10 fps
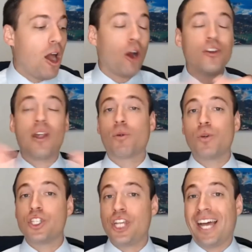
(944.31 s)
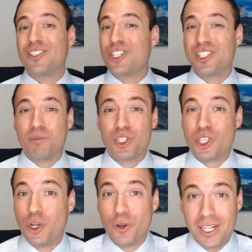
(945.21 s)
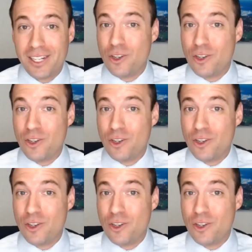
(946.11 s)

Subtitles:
our number one challenge is obscurity.